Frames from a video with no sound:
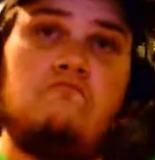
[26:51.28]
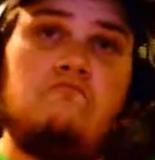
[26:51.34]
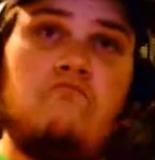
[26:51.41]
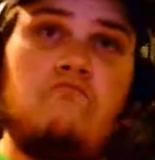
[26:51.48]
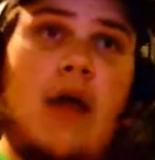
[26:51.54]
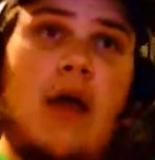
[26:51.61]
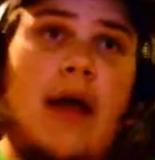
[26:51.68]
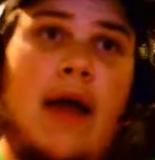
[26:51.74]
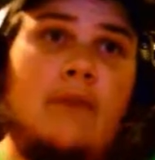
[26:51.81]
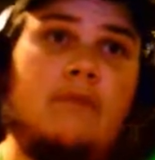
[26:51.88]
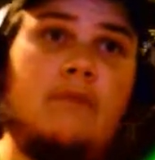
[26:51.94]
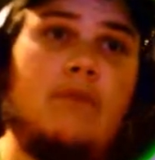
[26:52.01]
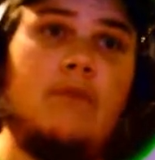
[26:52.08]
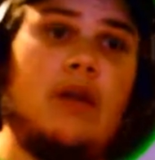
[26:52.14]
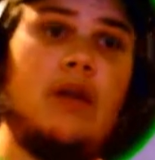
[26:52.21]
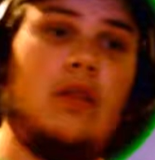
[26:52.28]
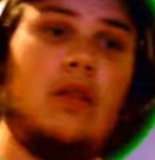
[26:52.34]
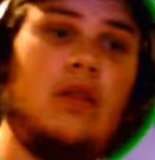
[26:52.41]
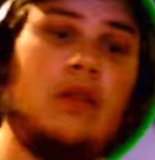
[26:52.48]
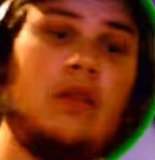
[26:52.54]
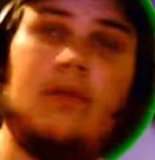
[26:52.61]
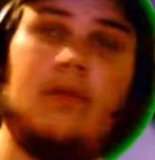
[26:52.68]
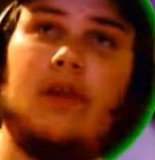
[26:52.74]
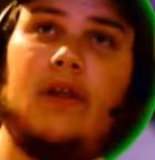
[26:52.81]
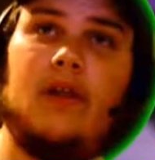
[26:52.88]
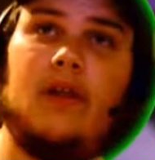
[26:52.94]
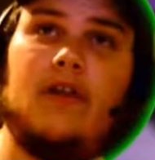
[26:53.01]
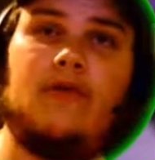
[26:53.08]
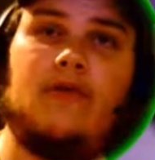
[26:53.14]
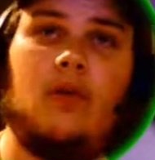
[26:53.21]
I'm completely
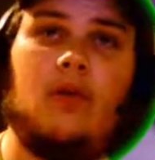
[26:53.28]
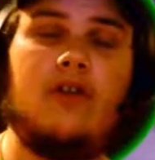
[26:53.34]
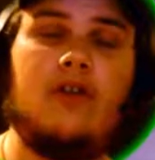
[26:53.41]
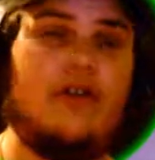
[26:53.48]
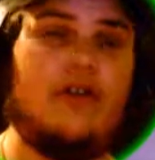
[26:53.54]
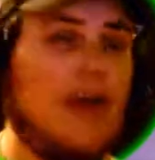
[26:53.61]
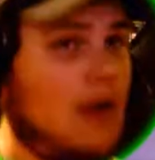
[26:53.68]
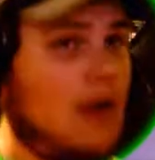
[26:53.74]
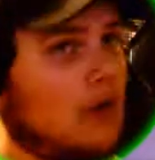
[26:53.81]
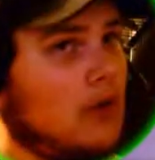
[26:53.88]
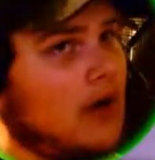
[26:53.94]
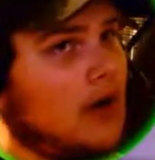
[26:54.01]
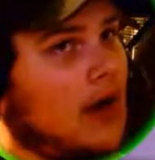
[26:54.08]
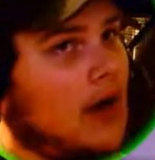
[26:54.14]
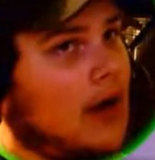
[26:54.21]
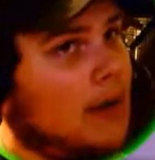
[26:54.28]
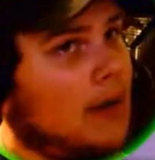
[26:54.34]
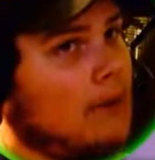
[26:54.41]
lost for words on that one. I